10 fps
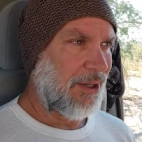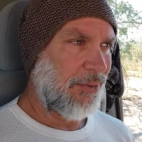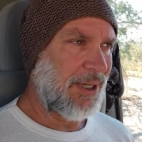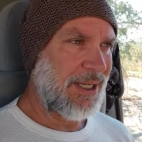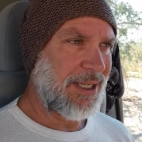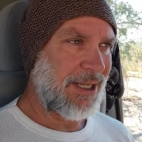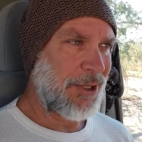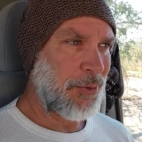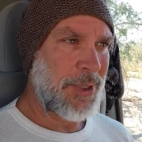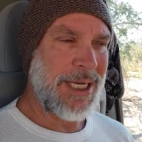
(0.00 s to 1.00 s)
We need to
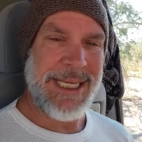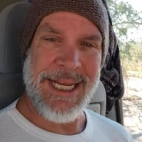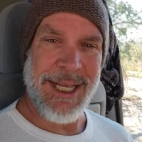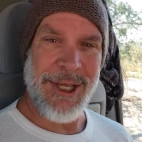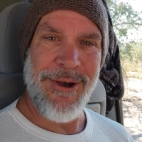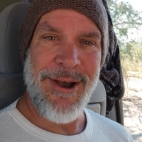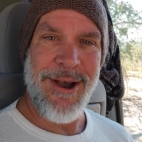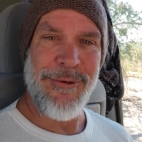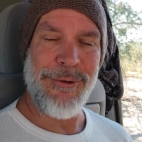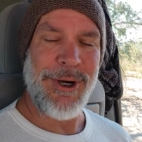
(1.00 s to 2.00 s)
get a
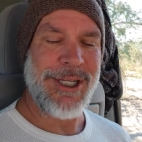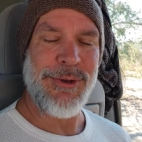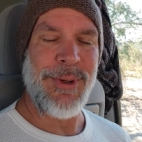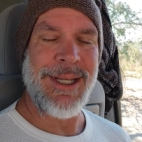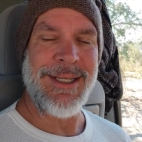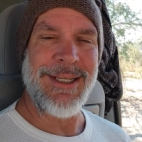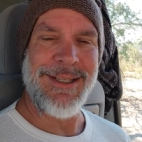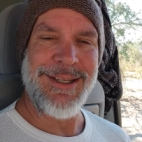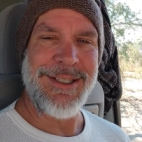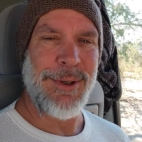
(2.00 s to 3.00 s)
fresh wind
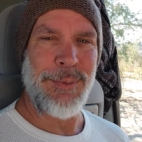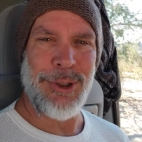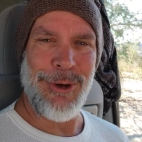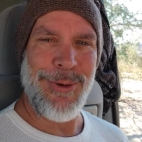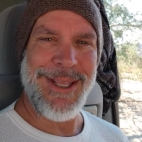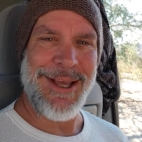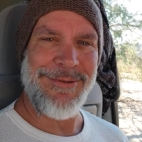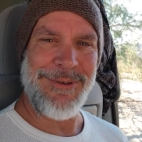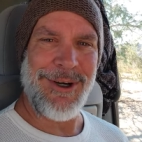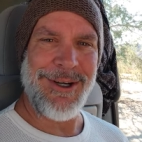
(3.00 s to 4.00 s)
to blow away that
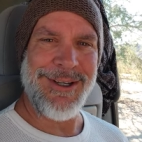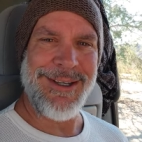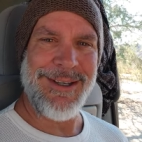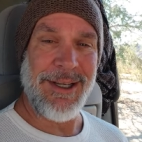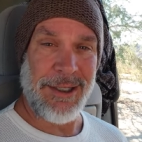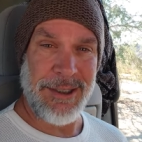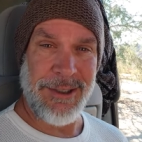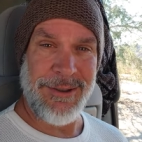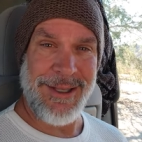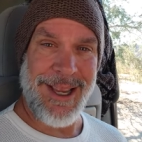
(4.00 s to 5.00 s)
fog and
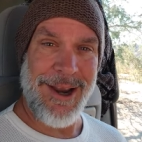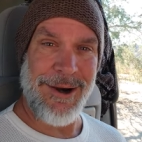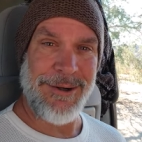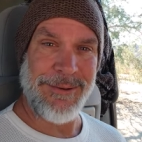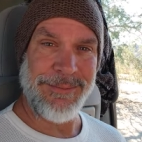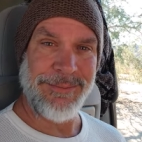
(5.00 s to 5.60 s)
clear the air.